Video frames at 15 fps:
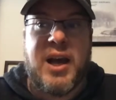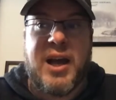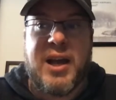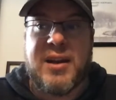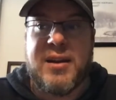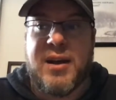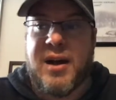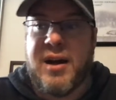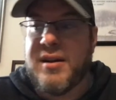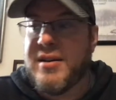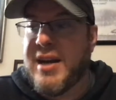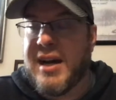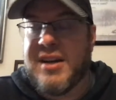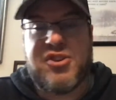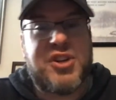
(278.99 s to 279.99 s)
and uh,
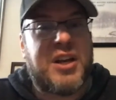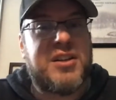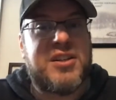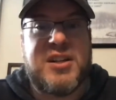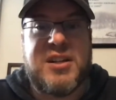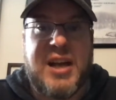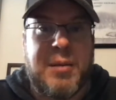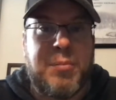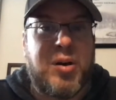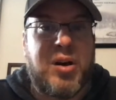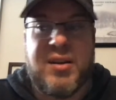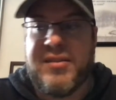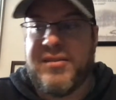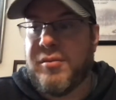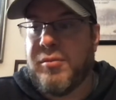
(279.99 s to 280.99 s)
not changing that
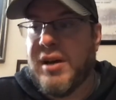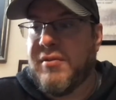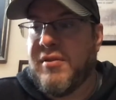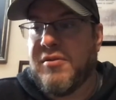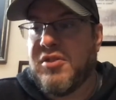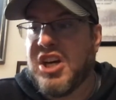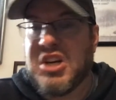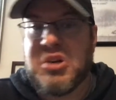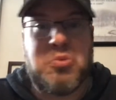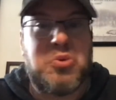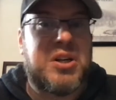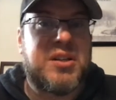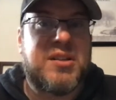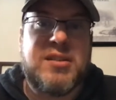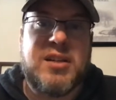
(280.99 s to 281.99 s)
policy. We haven't even talked
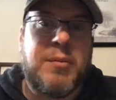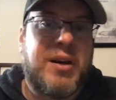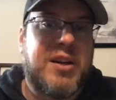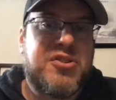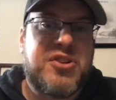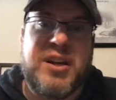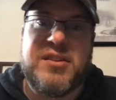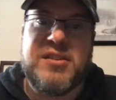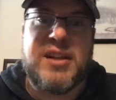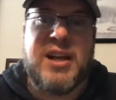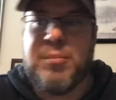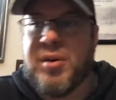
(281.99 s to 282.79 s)
once about changing that